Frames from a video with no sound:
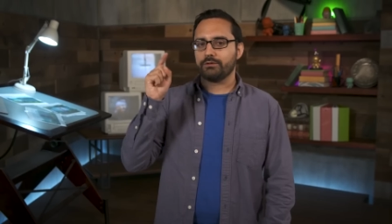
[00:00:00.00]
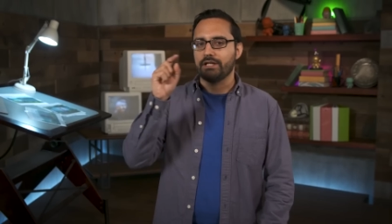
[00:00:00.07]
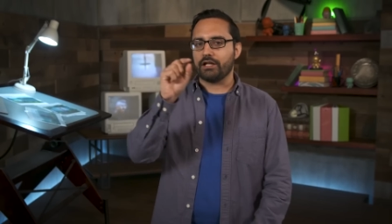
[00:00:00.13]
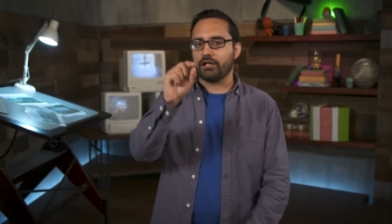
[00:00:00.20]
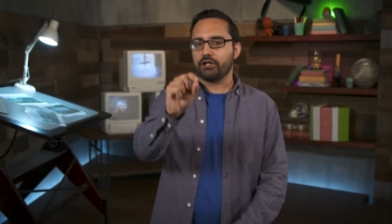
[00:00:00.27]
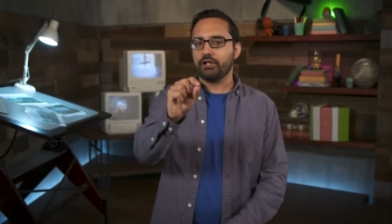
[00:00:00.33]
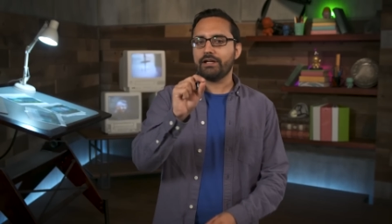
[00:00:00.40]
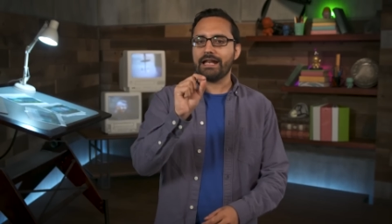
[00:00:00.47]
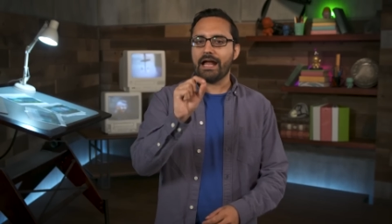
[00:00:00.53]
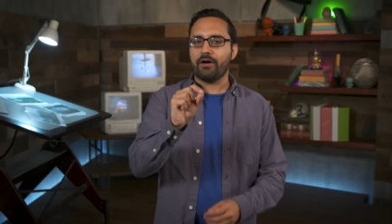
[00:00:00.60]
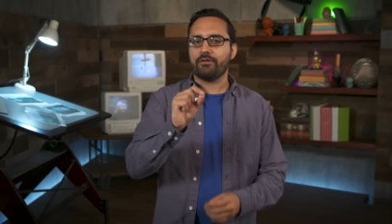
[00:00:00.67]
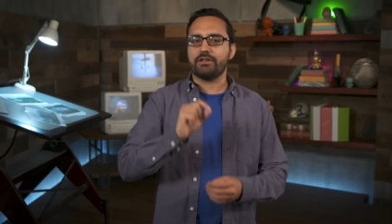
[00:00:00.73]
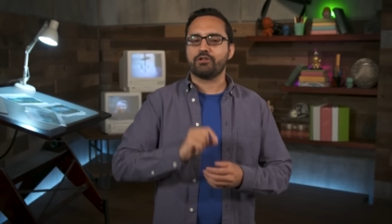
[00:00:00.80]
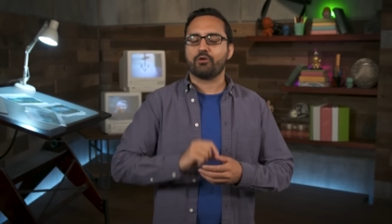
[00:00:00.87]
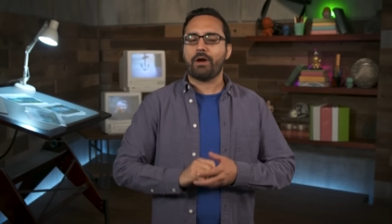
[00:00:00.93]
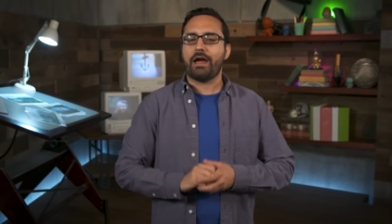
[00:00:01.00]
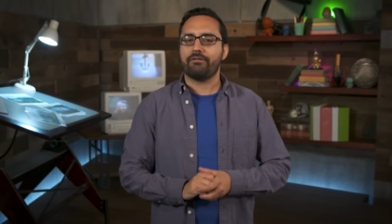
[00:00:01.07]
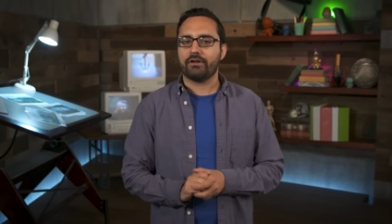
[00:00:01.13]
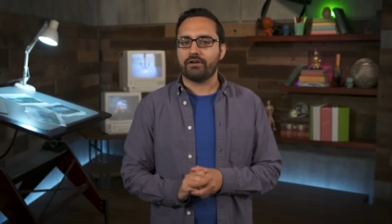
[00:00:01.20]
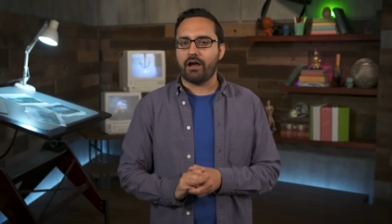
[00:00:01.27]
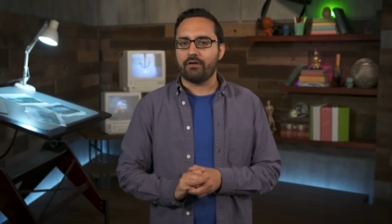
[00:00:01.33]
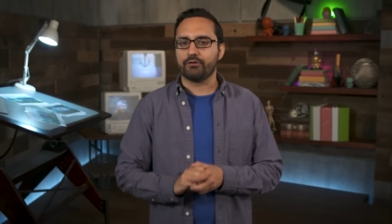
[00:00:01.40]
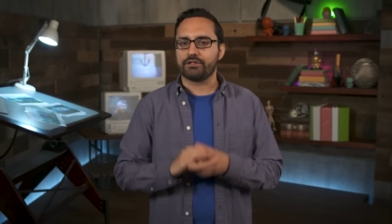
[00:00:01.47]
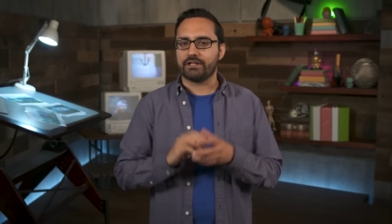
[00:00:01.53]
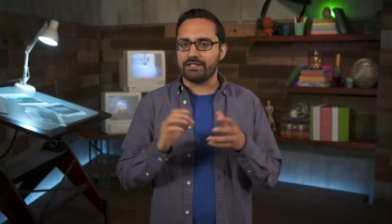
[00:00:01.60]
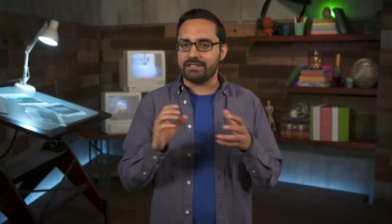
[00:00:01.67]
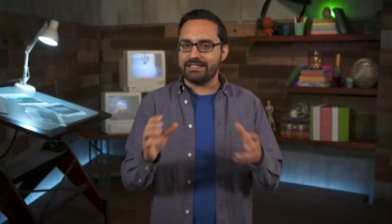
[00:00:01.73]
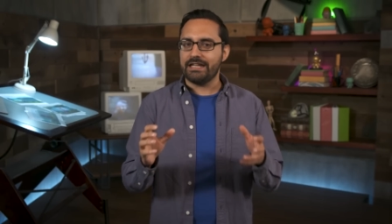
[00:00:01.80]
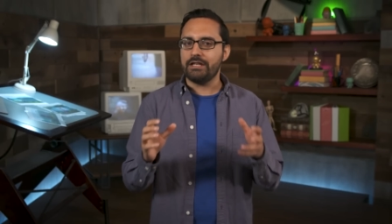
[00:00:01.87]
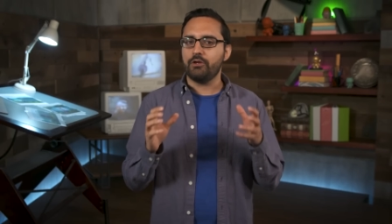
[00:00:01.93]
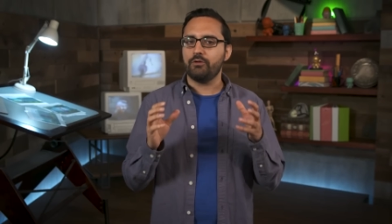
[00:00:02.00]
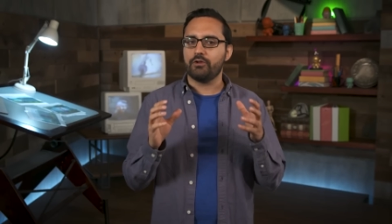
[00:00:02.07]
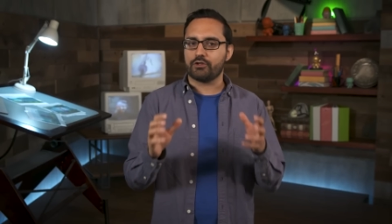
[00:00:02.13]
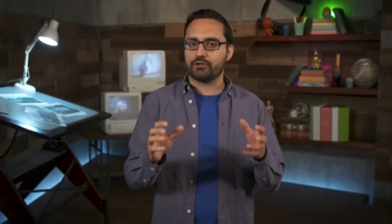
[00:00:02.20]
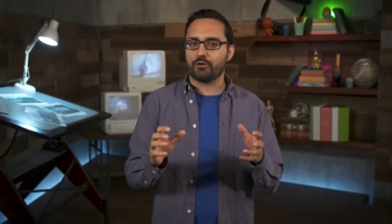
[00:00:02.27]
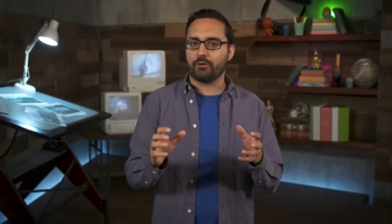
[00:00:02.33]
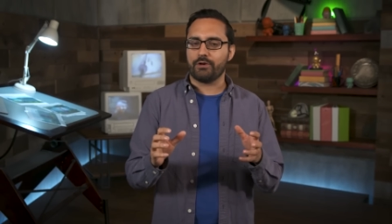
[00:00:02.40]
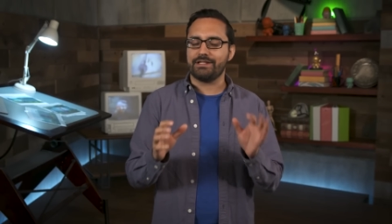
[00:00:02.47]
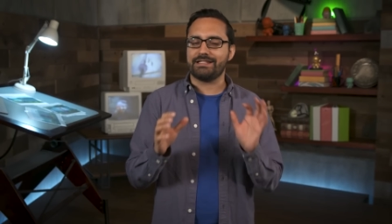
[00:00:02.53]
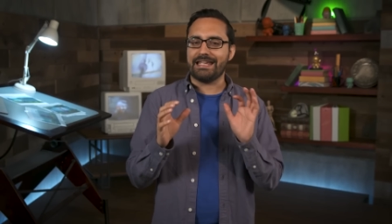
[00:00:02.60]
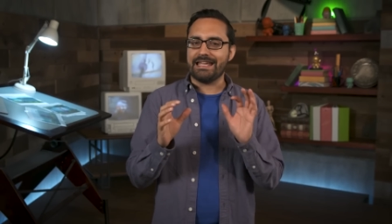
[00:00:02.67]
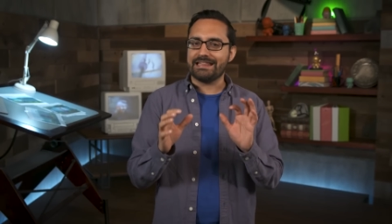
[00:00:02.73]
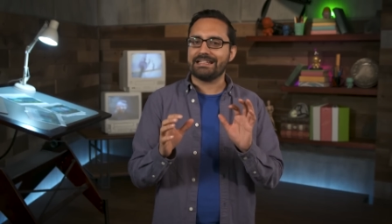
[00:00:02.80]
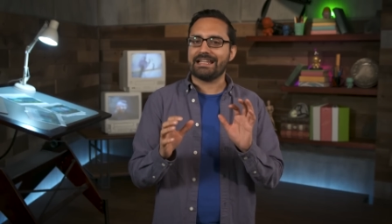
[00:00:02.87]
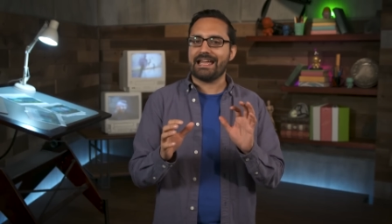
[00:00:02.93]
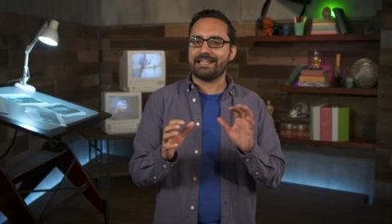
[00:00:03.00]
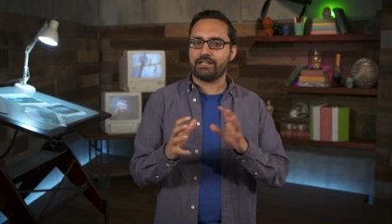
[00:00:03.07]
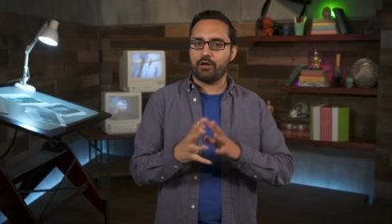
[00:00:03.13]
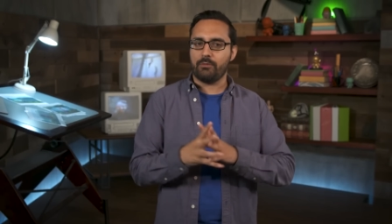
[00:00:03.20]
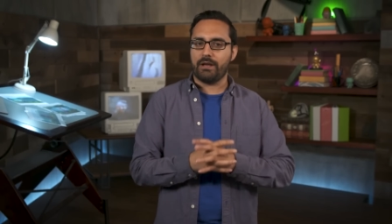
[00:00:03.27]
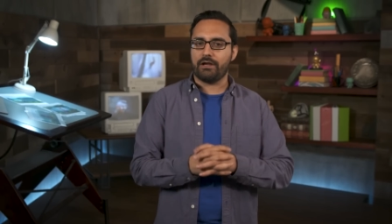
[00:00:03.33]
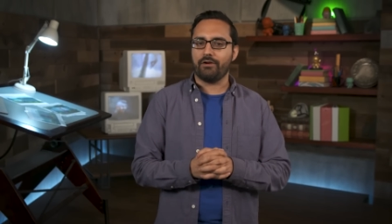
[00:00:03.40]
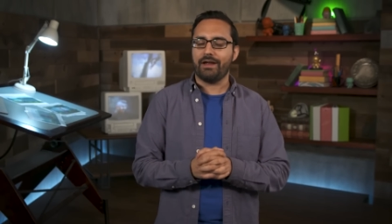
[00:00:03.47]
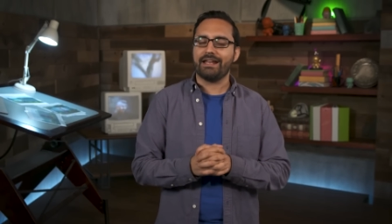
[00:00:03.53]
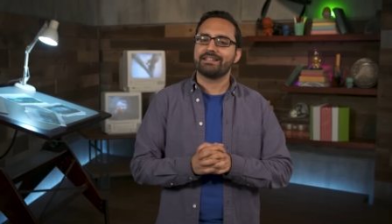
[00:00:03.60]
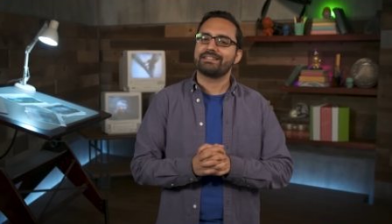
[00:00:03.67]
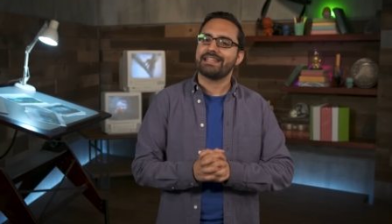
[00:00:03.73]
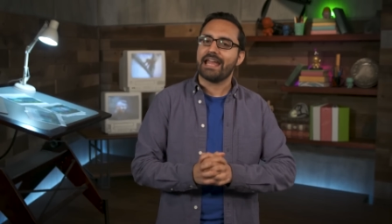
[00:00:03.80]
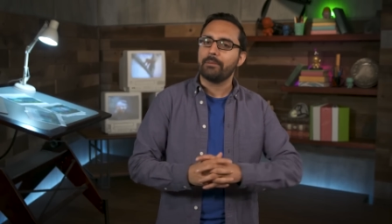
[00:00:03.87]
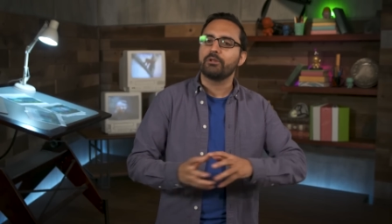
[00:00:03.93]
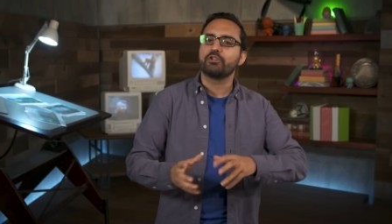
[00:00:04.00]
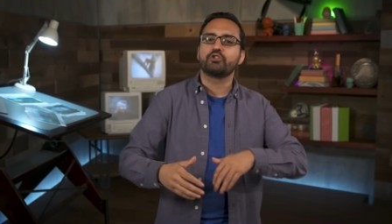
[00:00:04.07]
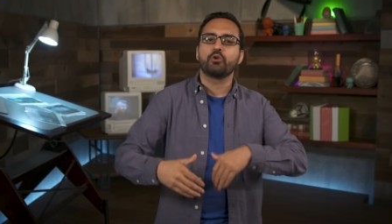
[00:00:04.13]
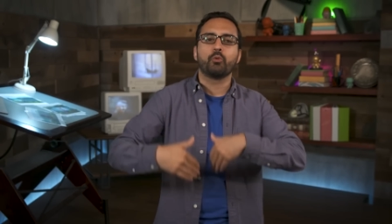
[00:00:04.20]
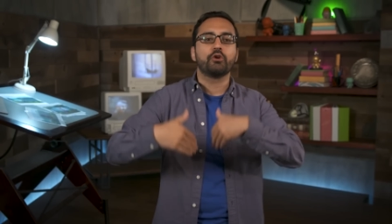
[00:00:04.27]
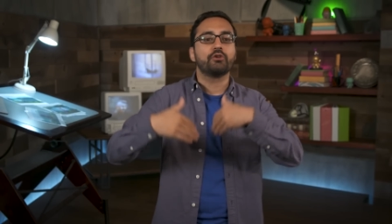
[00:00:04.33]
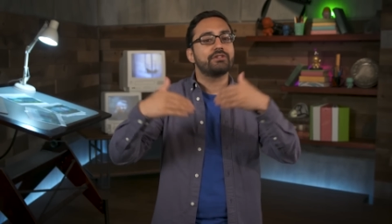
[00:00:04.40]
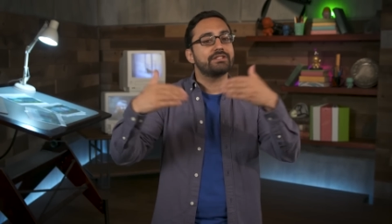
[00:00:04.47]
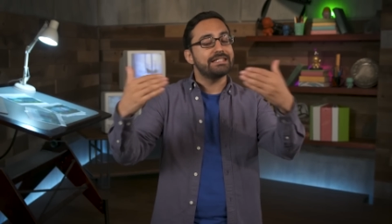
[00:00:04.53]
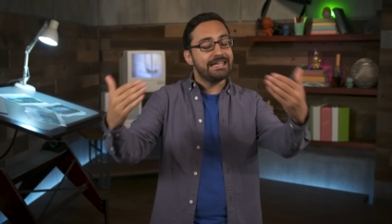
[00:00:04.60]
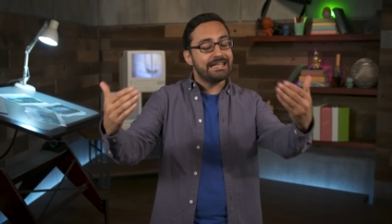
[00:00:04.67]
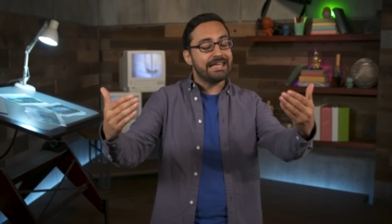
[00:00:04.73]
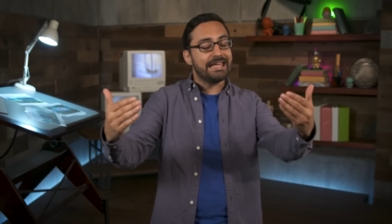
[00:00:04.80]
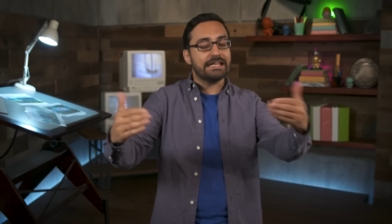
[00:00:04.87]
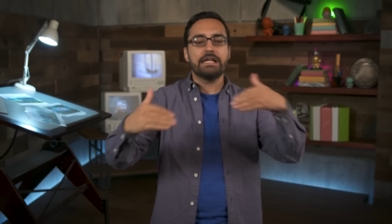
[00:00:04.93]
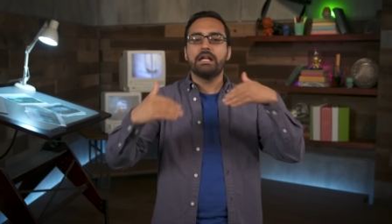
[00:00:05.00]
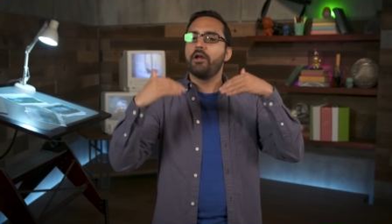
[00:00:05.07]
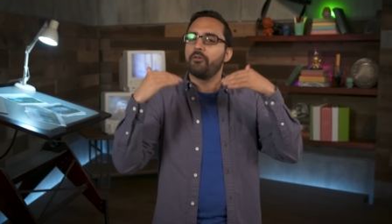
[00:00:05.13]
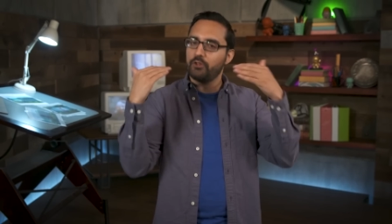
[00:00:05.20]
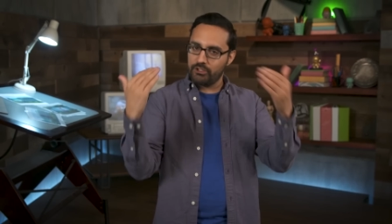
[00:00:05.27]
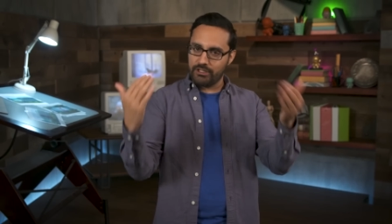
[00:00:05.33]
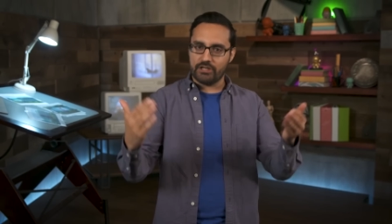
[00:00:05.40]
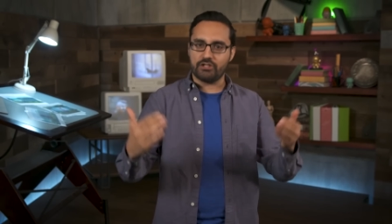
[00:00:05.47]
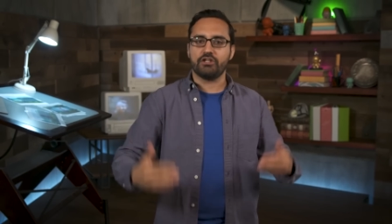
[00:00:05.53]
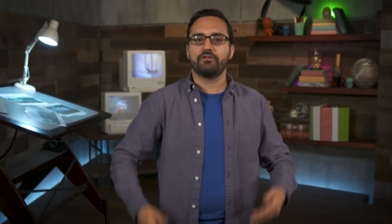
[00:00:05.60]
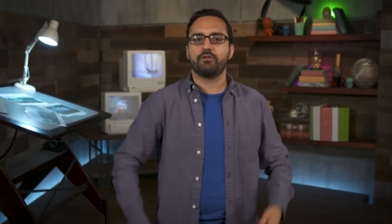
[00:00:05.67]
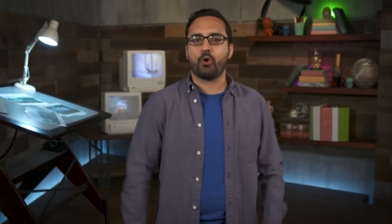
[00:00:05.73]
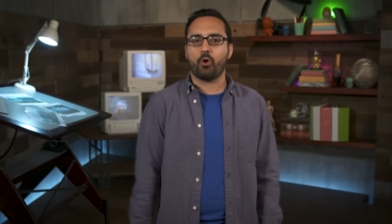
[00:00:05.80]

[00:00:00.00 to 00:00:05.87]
will take a look at how these graphic novels continued the stories in The Last Airbender and established the world seen in The Legend of